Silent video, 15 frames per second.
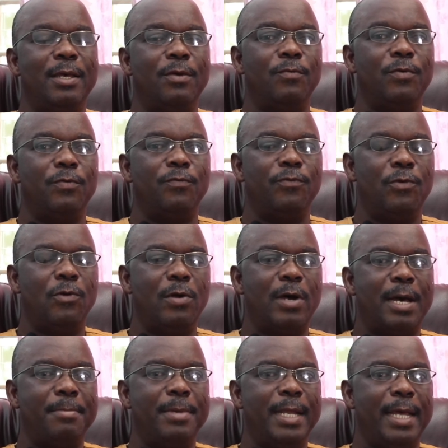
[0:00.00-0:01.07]
We follow
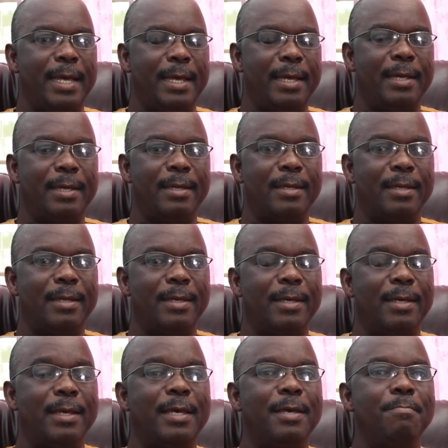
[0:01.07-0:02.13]
up there
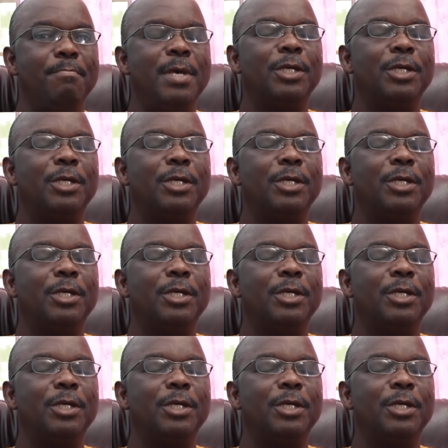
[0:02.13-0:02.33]
and